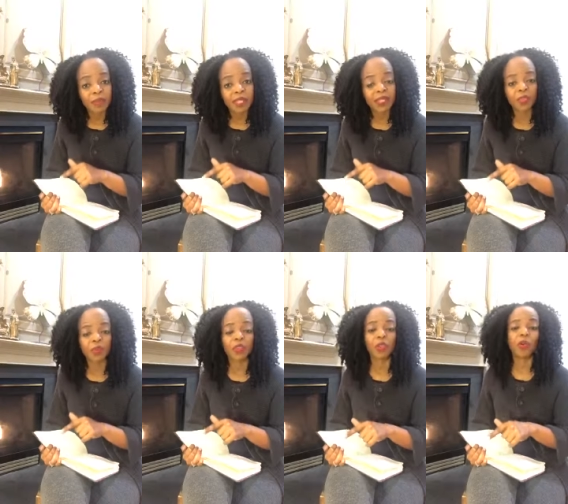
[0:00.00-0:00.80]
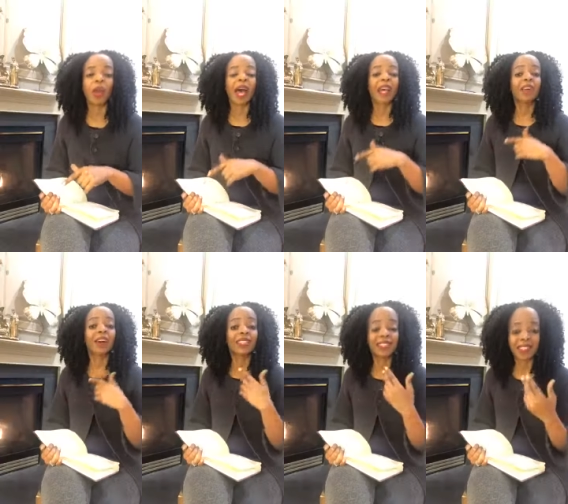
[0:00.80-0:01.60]
business with you and have
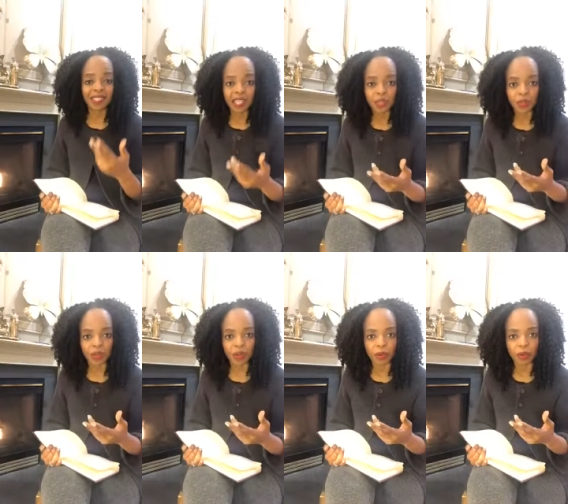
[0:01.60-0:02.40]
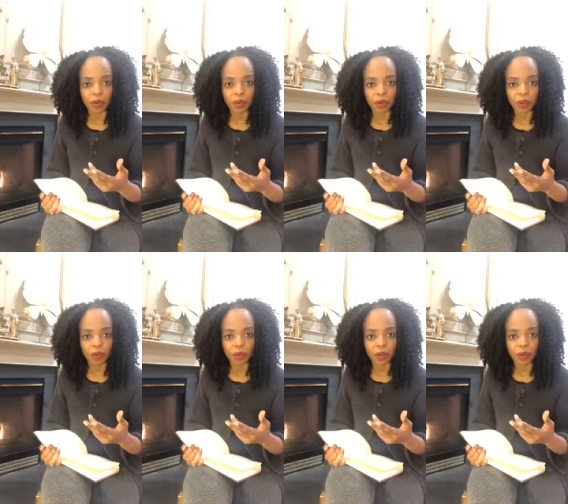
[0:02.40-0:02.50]
had success with you,